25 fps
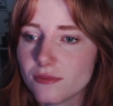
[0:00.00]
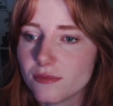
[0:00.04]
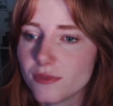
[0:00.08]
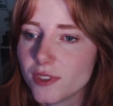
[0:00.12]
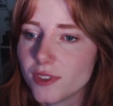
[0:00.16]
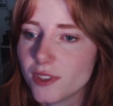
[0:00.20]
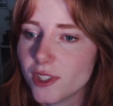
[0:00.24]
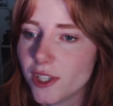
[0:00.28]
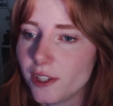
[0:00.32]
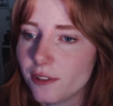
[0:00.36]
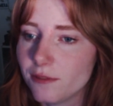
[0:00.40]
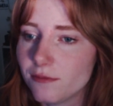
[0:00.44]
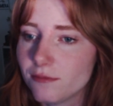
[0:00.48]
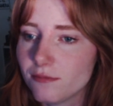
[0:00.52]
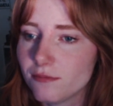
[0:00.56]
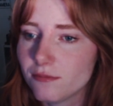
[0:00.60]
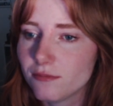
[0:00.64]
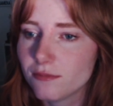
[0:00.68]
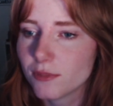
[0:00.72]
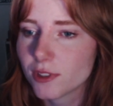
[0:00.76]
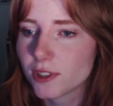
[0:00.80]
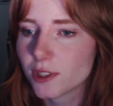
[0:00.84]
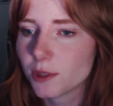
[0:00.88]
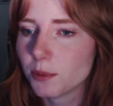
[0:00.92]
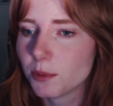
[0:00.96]
Hey,
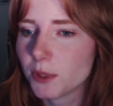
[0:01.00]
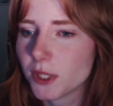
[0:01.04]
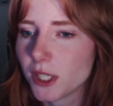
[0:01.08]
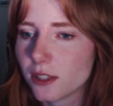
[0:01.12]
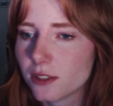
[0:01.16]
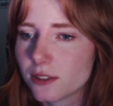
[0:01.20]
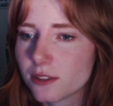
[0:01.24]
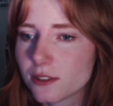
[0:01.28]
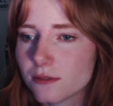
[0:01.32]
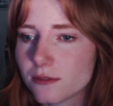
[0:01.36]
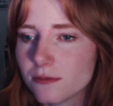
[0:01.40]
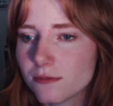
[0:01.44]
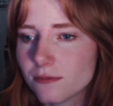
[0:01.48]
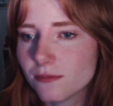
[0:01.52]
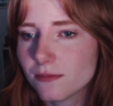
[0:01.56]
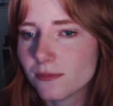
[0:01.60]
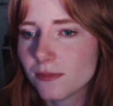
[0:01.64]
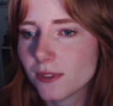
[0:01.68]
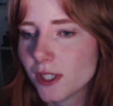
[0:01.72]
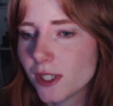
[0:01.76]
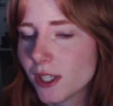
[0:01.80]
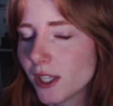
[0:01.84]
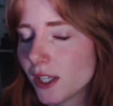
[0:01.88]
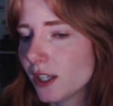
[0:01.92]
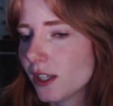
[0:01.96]
what's up you guys?
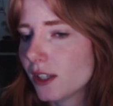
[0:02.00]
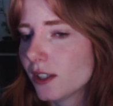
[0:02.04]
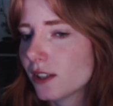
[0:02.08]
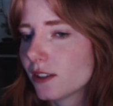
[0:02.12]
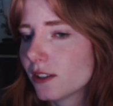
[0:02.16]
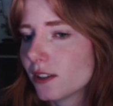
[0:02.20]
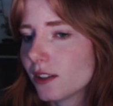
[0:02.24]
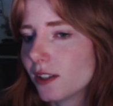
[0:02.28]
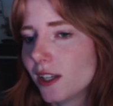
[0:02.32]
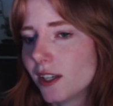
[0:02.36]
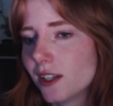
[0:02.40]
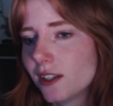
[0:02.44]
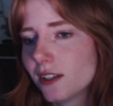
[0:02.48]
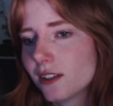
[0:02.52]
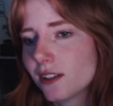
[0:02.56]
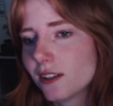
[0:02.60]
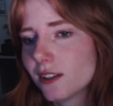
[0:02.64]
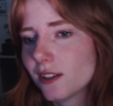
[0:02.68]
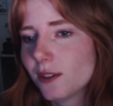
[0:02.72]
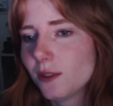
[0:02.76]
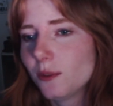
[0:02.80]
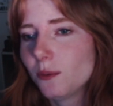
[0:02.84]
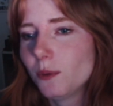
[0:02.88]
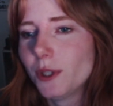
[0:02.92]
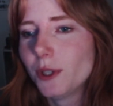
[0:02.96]
Today
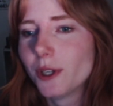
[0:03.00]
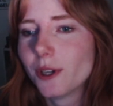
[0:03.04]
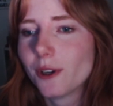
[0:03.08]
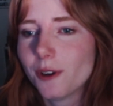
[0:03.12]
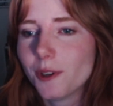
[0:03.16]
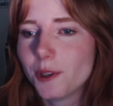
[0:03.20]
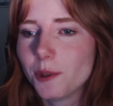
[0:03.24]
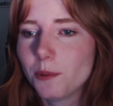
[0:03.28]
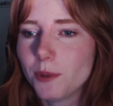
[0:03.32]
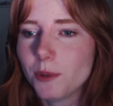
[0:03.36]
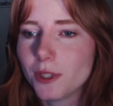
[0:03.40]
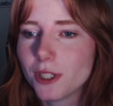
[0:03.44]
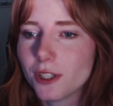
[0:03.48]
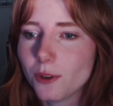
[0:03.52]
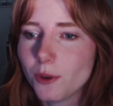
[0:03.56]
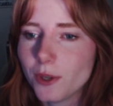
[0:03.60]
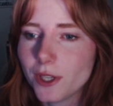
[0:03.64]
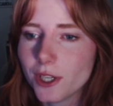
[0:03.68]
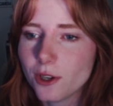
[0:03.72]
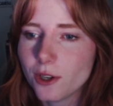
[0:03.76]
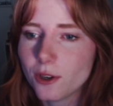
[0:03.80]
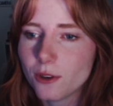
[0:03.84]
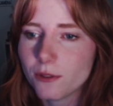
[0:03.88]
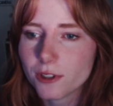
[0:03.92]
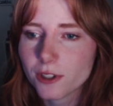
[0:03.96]
we are going to be
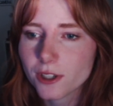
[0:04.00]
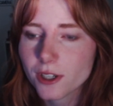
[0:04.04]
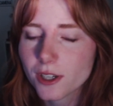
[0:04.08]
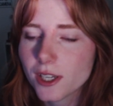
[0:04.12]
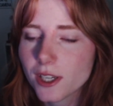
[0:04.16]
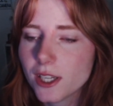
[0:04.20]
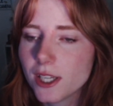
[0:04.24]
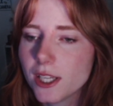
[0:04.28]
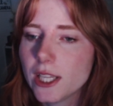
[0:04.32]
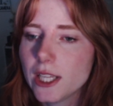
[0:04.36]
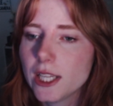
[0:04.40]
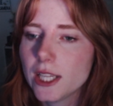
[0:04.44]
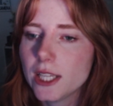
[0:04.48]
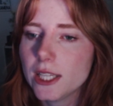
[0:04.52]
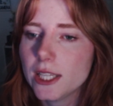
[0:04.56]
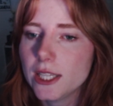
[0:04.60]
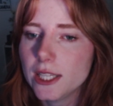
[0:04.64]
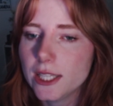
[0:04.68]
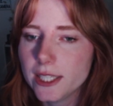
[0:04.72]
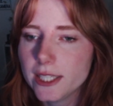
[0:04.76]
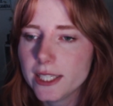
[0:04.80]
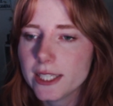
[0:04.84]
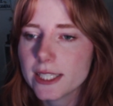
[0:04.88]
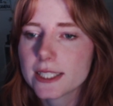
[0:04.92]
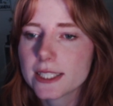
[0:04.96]
going over
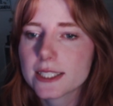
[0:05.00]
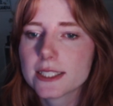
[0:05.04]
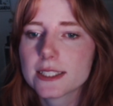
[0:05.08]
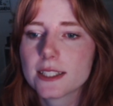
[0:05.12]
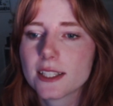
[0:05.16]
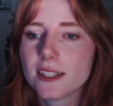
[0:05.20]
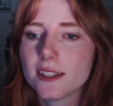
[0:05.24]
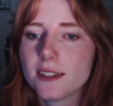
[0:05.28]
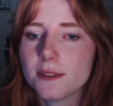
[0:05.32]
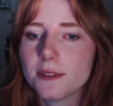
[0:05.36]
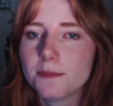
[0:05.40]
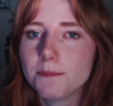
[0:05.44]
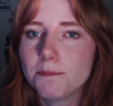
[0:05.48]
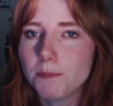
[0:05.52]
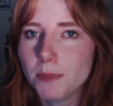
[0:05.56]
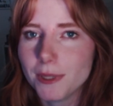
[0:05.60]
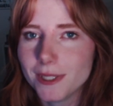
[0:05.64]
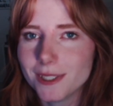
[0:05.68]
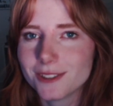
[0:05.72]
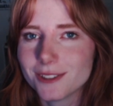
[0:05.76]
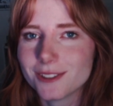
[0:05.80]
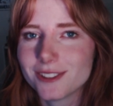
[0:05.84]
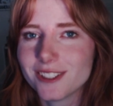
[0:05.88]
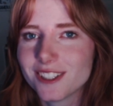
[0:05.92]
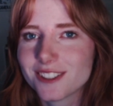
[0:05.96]
Linux
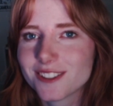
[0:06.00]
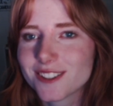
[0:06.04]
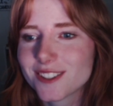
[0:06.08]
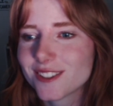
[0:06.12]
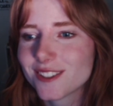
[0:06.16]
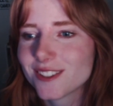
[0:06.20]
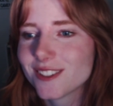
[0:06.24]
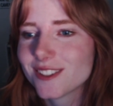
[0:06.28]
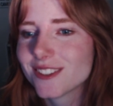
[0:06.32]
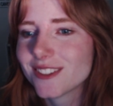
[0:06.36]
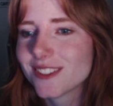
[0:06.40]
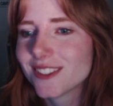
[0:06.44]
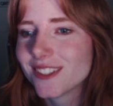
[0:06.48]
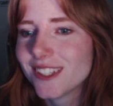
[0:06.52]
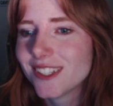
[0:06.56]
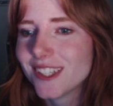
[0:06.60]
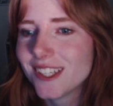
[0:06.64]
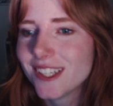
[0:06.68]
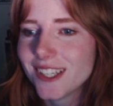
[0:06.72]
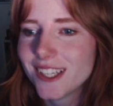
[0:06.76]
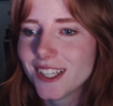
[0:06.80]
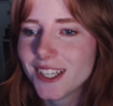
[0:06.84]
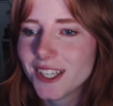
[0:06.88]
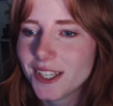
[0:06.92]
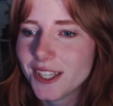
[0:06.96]
basics,
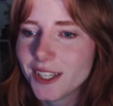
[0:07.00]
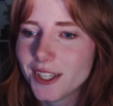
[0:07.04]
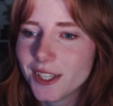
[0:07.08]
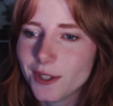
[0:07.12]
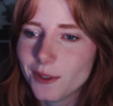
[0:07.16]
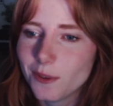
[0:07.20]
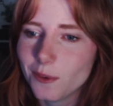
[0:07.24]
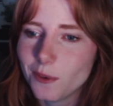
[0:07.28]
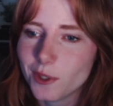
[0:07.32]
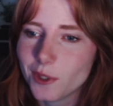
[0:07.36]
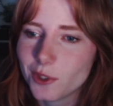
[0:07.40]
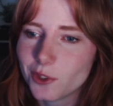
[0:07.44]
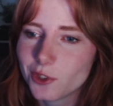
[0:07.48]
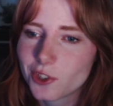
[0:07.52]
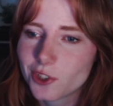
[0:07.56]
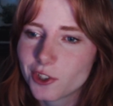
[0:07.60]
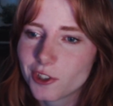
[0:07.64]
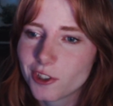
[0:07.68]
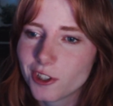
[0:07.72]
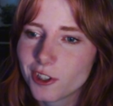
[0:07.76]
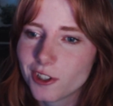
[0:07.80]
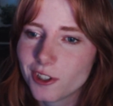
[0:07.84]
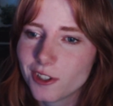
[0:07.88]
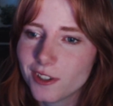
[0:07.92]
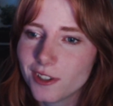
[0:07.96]
which,
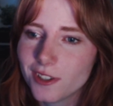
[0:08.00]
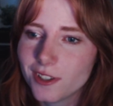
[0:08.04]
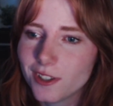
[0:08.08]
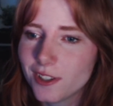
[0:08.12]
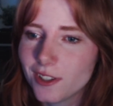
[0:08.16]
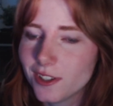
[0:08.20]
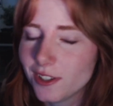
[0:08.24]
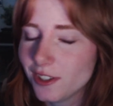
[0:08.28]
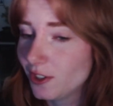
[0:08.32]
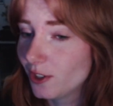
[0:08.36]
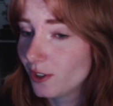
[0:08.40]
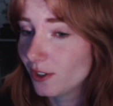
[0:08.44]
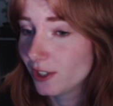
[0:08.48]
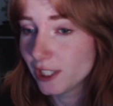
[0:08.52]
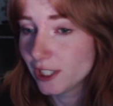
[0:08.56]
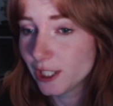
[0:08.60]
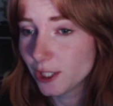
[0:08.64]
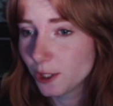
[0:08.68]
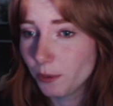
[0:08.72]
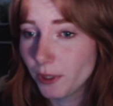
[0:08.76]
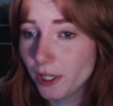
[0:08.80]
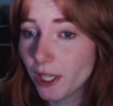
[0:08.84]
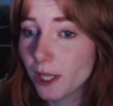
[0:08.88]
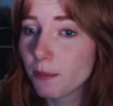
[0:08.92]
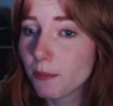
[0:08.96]
a little
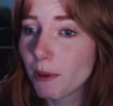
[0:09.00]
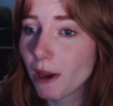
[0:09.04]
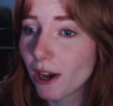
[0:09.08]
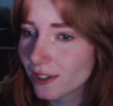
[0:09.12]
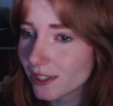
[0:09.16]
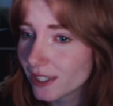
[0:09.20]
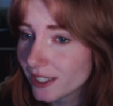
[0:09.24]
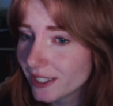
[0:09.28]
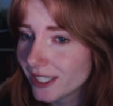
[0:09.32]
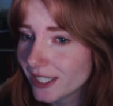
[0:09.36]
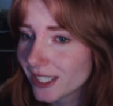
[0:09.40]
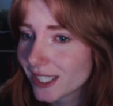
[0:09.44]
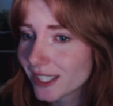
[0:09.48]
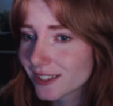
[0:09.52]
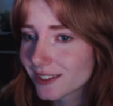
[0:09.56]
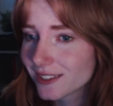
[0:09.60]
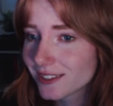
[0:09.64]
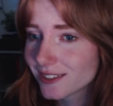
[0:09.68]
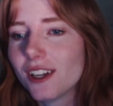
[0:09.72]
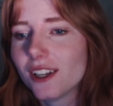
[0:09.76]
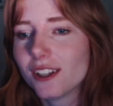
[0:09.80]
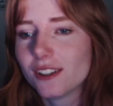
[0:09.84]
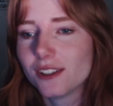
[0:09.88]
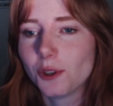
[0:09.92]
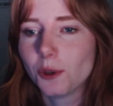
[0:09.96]
bit about
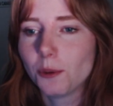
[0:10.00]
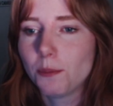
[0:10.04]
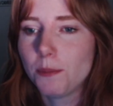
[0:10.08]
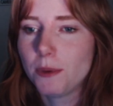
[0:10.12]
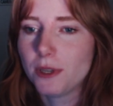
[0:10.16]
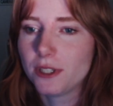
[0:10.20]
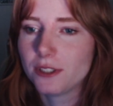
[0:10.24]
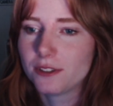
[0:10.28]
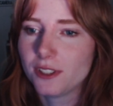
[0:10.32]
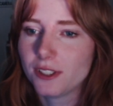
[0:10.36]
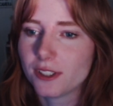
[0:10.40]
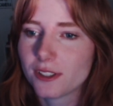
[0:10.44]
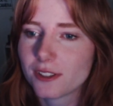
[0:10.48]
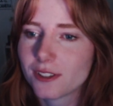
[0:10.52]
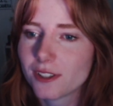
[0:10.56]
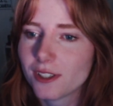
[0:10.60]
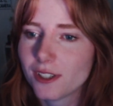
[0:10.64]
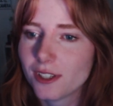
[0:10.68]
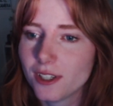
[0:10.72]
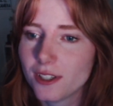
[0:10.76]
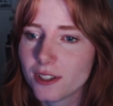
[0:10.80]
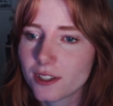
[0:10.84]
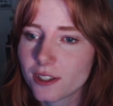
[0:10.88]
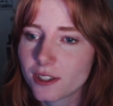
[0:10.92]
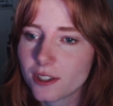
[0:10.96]
Linux, a little basic
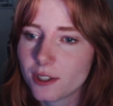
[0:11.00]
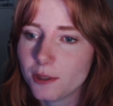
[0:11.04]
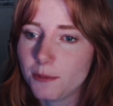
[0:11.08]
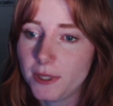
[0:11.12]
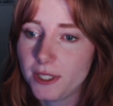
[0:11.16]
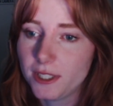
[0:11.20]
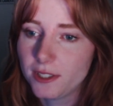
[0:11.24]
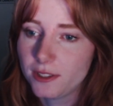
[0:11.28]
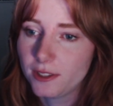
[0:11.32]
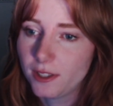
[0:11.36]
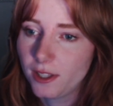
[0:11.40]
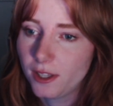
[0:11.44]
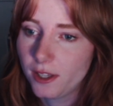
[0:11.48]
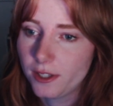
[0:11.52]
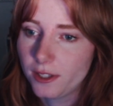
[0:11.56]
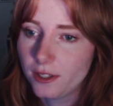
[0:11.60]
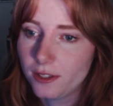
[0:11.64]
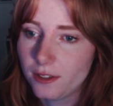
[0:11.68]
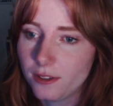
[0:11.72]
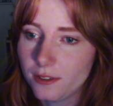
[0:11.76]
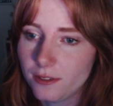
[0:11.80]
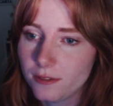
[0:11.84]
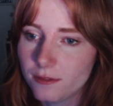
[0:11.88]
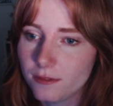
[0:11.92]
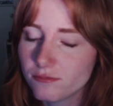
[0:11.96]
command
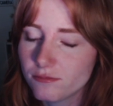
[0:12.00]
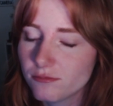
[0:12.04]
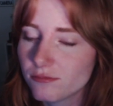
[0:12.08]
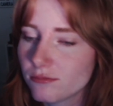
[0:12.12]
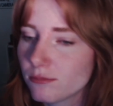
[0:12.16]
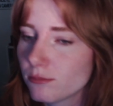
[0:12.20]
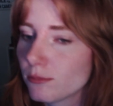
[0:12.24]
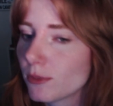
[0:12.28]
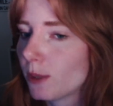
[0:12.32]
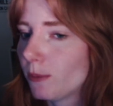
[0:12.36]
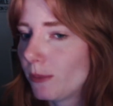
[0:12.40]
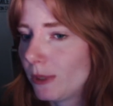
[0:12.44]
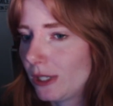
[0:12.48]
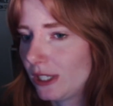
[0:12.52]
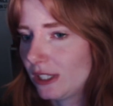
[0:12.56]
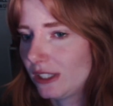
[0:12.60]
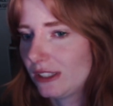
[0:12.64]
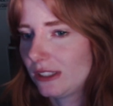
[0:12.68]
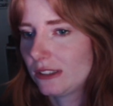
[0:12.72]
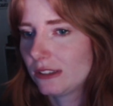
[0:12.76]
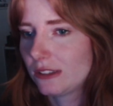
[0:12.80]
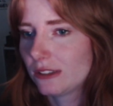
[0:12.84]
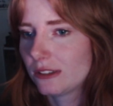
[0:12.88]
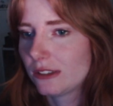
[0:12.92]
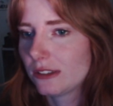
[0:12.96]
line,
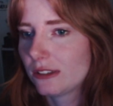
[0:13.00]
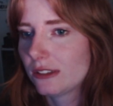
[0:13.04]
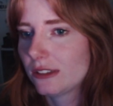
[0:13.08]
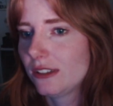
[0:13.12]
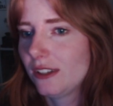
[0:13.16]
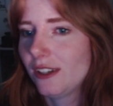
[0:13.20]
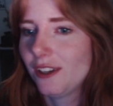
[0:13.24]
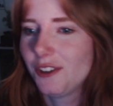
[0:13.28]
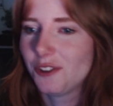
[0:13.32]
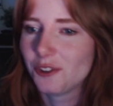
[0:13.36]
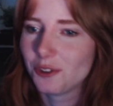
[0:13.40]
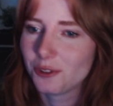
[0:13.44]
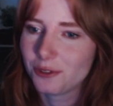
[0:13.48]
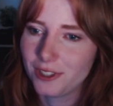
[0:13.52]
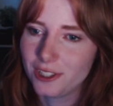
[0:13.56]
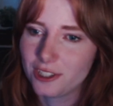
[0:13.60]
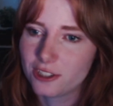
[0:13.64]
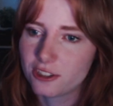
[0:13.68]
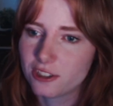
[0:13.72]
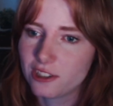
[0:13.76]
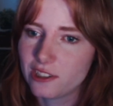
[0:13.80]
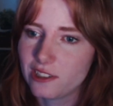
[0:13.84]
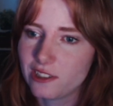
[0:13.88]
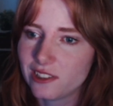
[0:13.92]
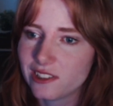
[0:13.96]
commands,
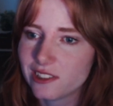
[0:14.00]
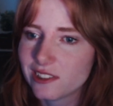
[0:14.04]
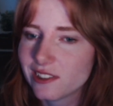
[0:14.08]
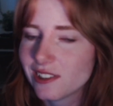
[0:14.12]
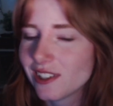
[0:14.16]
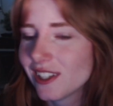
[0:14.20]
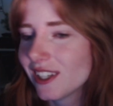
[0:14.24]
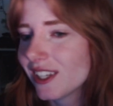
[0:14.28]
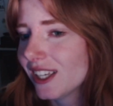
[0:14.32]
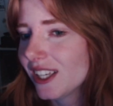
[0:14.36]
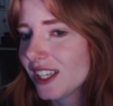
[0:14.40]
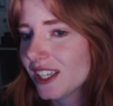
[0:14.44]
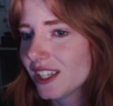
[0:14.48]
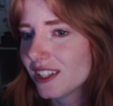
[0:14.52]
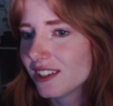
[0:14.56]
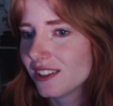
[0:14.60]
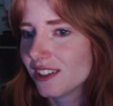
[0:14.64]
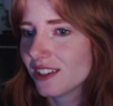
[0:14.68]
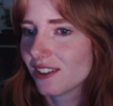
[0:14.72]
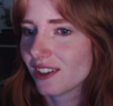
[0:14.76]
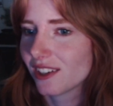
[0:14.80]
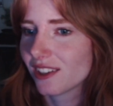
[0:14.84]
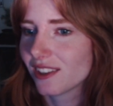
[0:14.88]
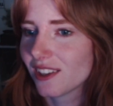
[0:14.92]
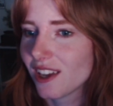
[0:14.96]
interfaces, things
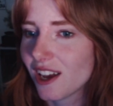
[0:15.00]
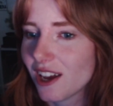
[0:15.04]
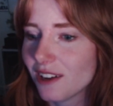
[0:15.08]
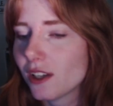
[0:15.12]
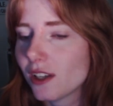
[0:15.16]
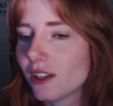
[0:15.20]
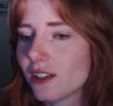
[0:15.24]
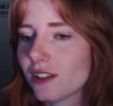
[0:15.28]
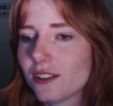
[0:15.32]
like that.